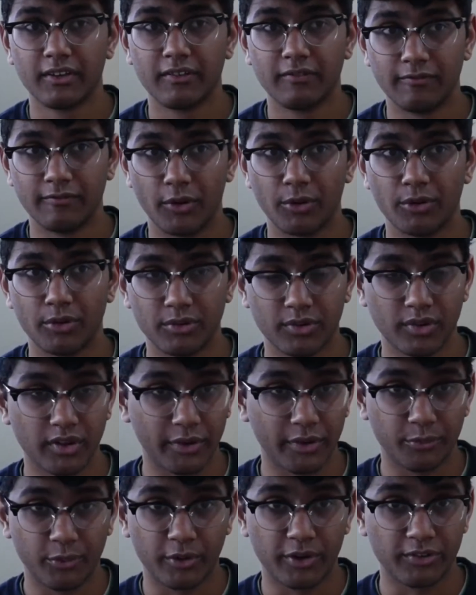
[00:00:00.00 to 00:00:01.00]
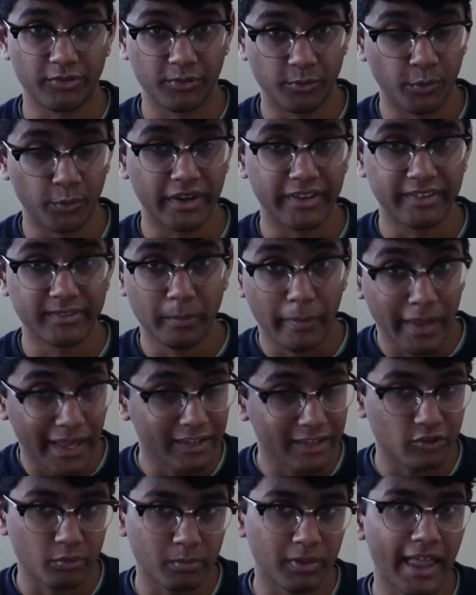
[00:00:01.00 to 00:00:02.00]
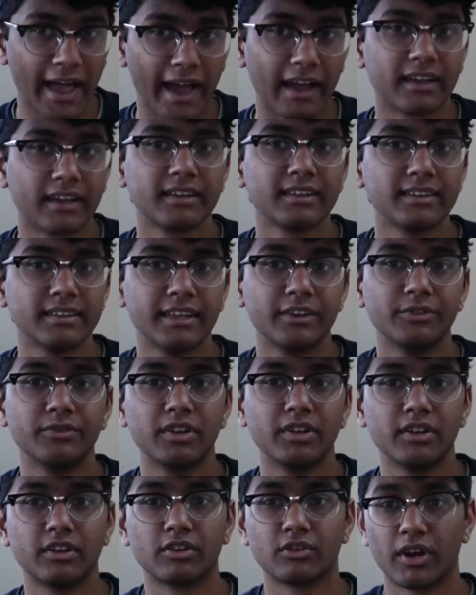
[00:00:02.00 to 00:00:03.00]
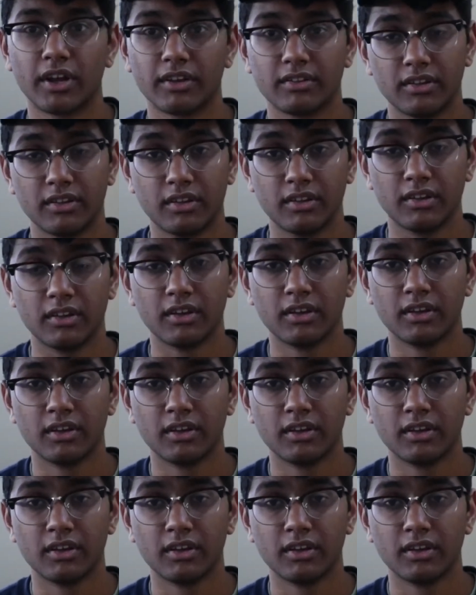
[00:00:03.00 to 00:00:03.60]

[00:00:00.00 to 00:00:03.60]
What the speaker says: photos like when it's pitch black, then you need to crank the